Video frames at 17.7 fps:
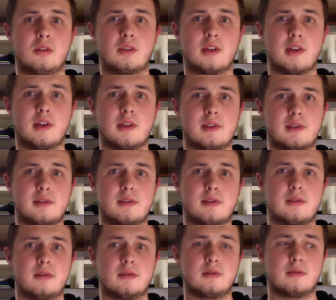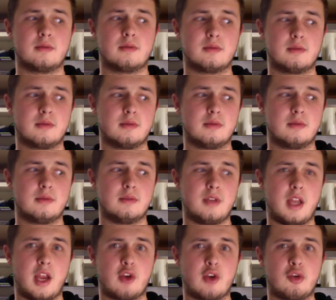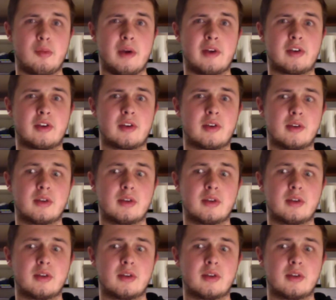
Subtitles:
because Harry Potter.